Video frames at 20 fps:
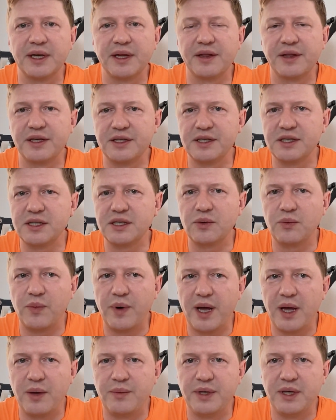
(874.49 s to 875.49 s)
And this is the
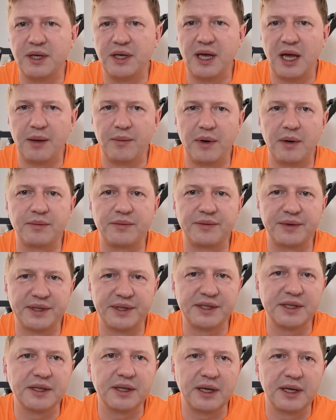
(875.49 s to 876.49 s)
way we came up
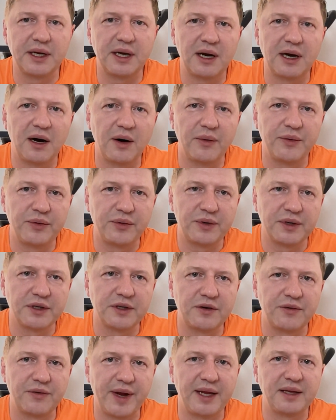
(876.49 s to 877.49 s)
recently, how you can
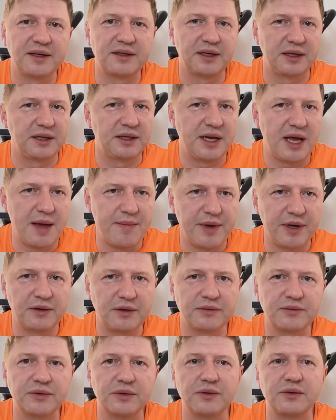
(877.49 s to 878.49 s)
create
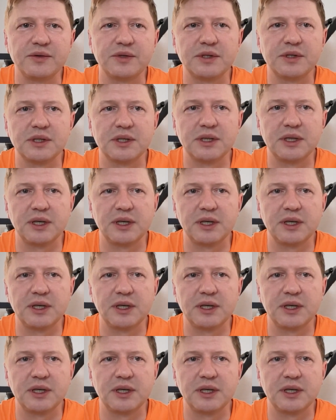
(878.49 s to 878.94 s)
dynamic rules.